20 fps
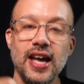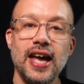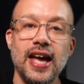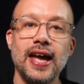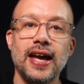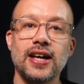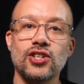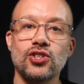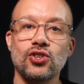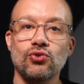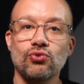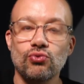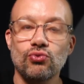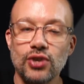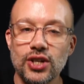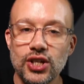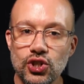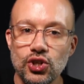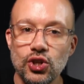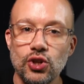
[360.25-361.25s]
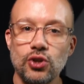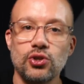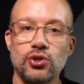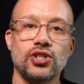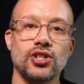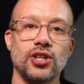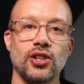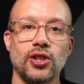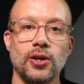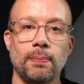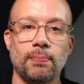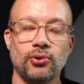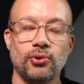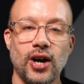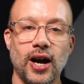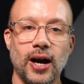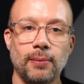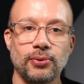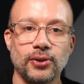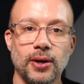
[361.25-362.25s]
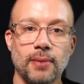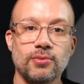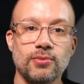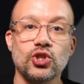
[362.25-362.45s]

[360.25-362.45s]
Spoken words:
and reduce the problem.